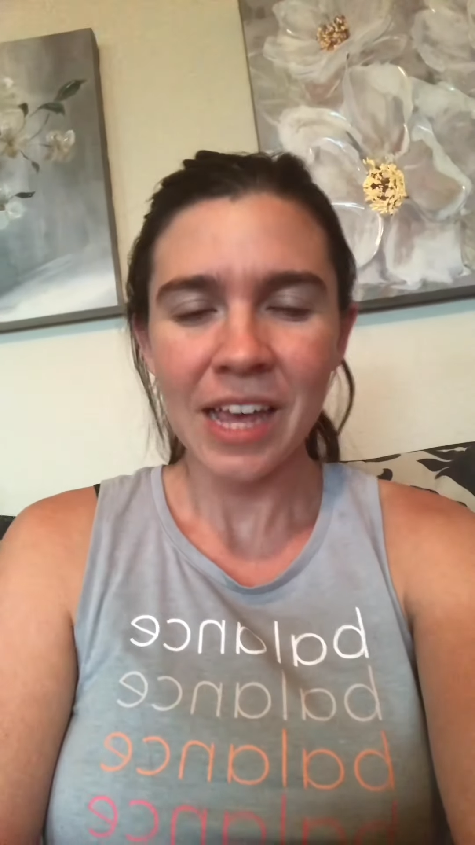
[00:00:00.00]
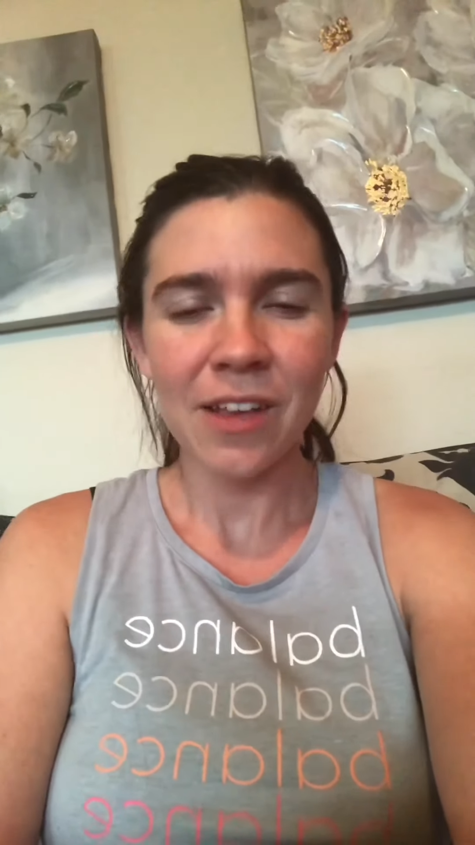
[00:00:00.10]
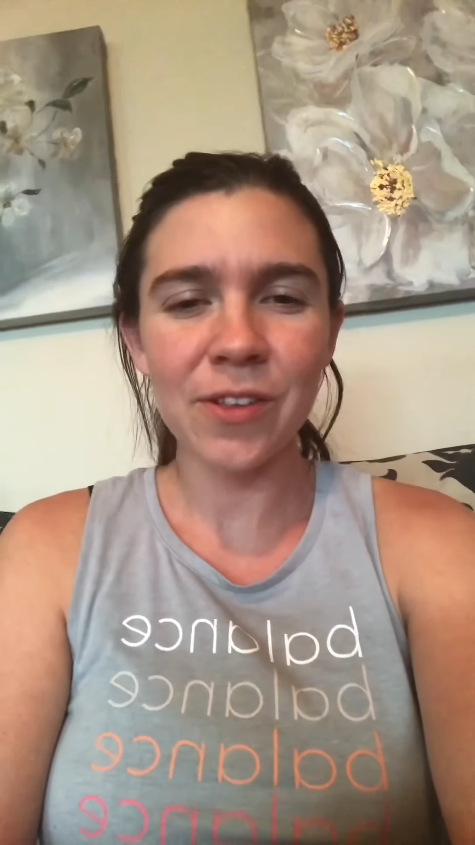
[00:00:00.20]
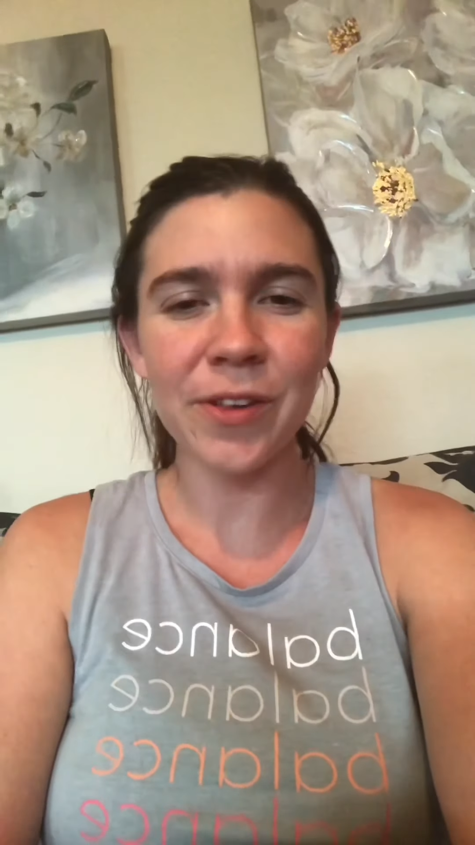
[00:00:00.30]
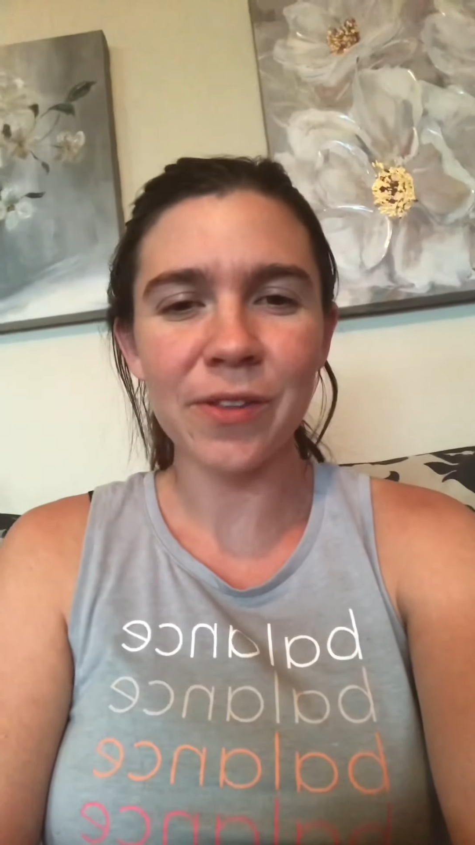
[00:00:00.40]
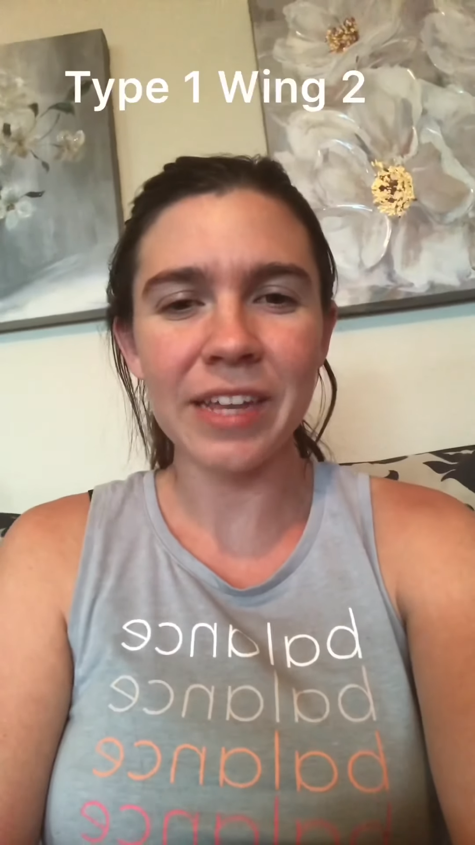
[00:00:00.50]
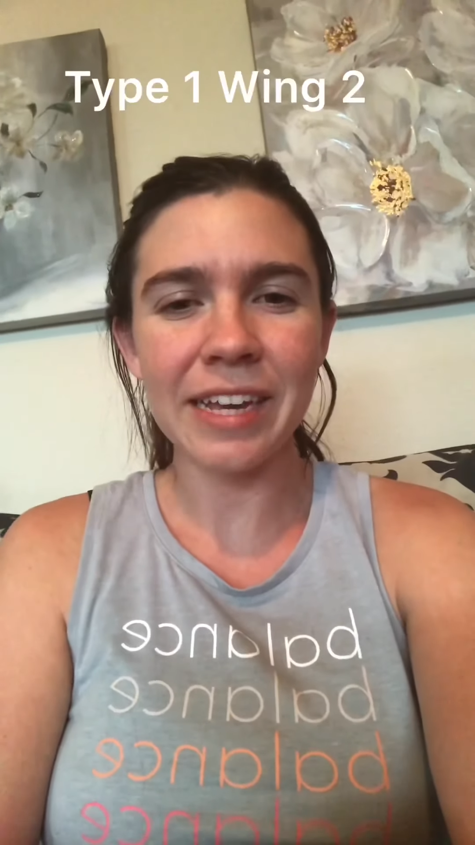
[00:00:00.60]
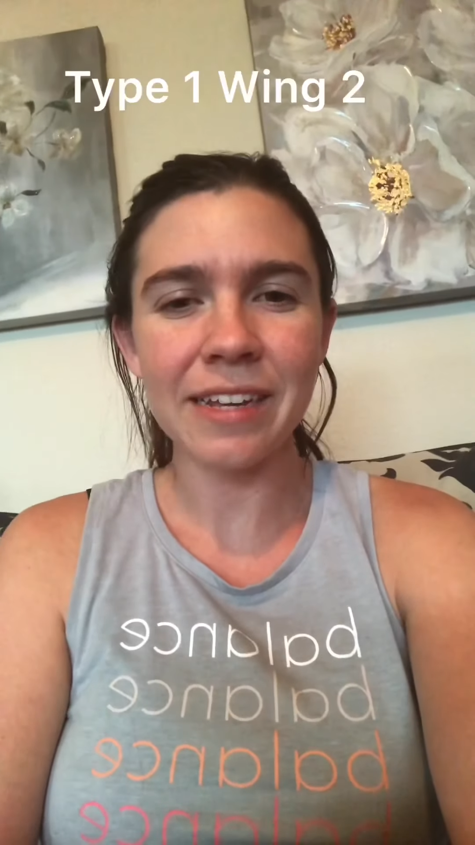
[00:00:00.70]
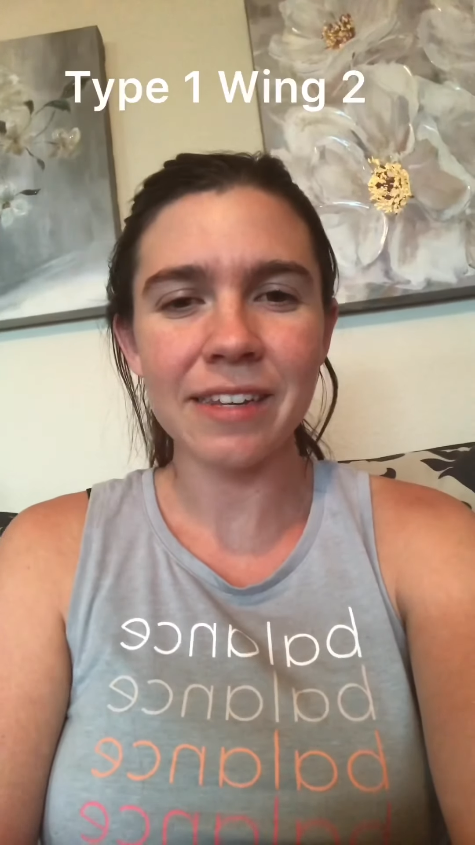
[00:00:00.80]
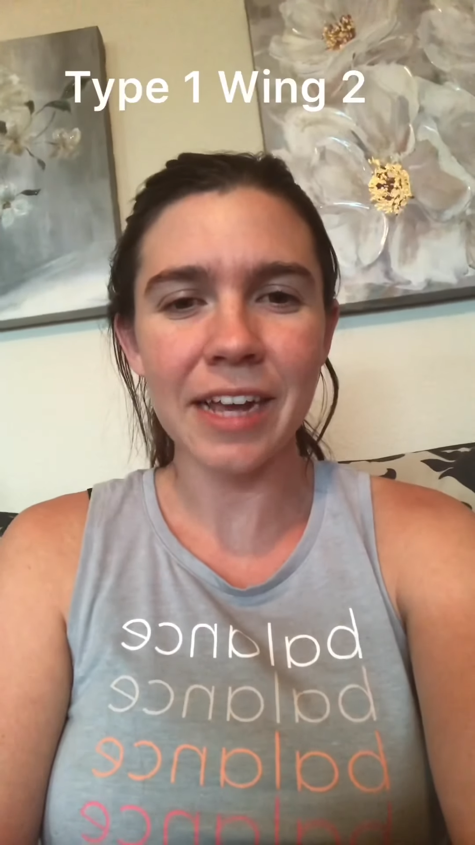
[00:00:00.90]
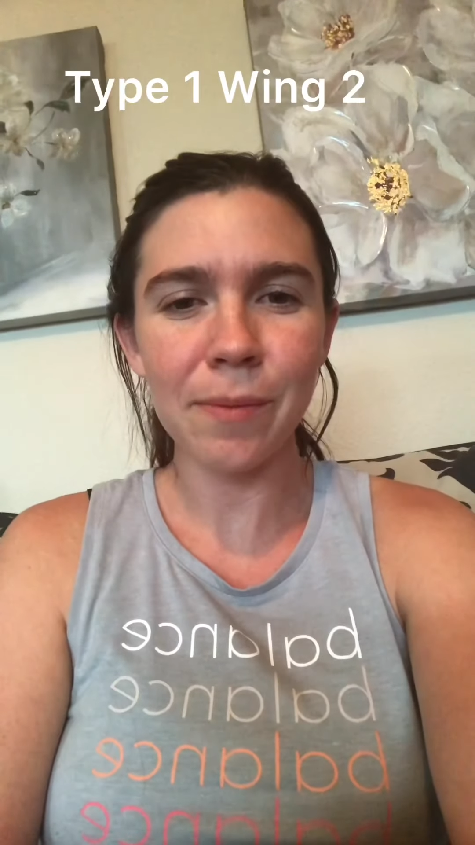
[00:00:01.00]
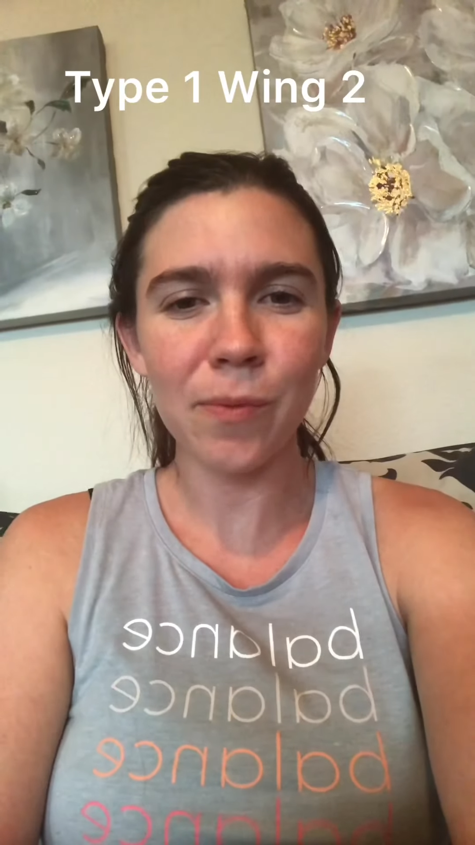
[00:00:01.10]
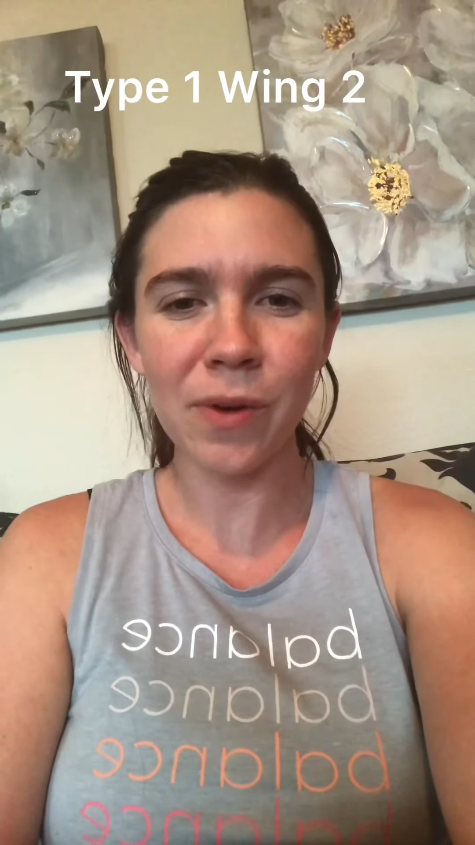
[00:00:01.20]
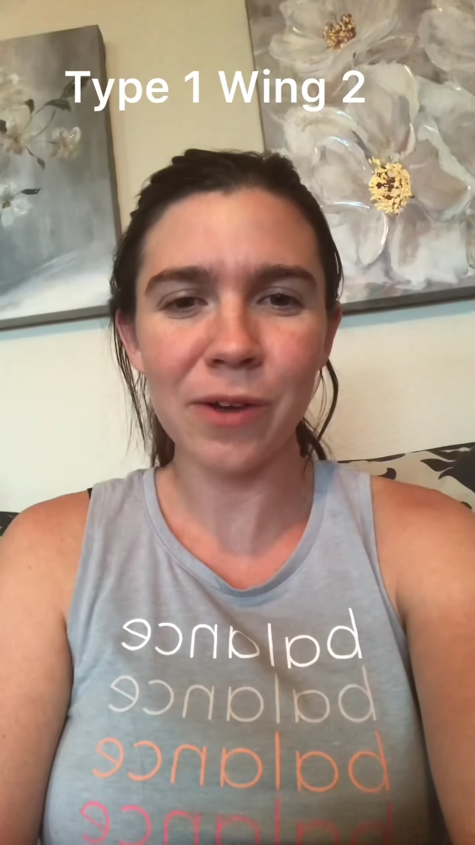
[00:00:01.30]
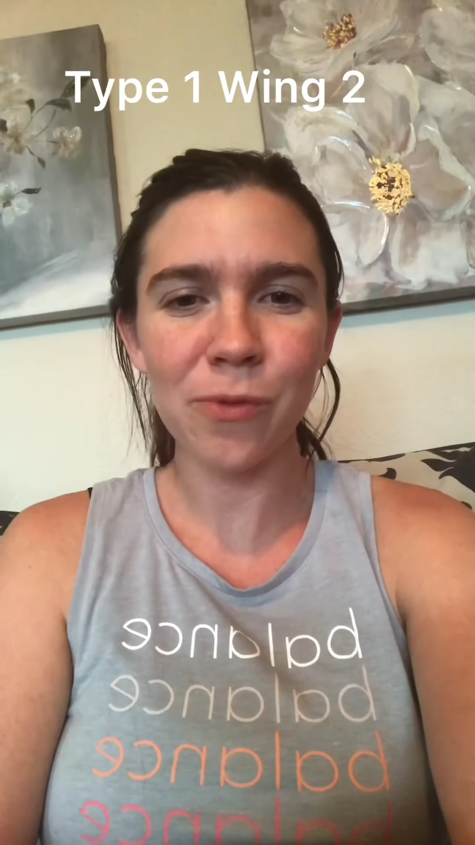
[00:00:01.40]
So the type
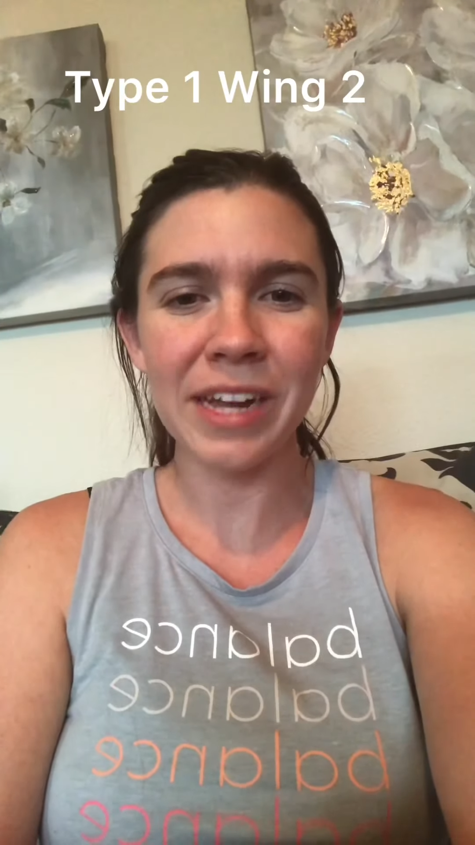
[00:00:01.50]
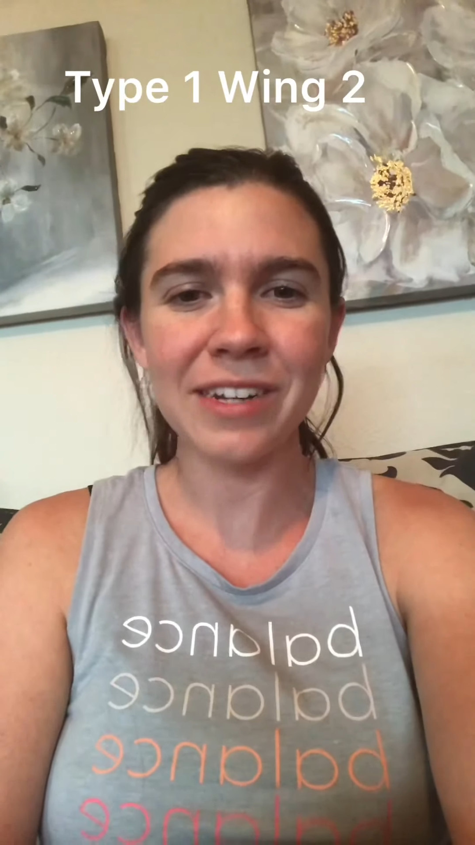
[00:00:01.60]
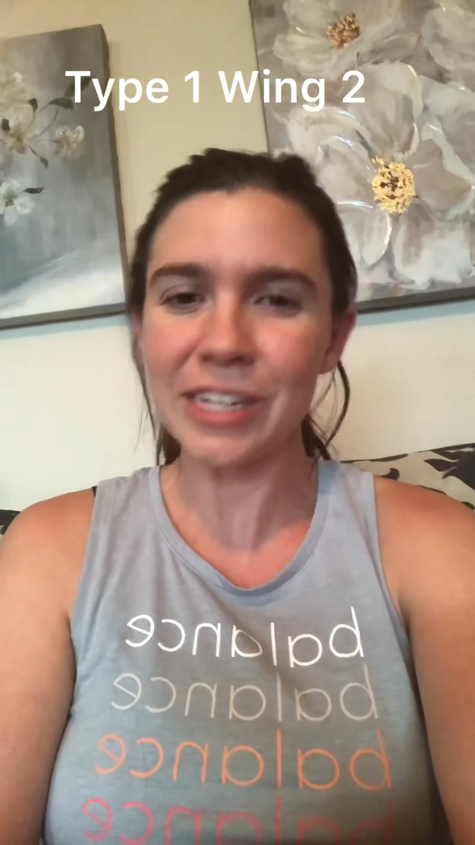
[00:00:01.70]
1 wing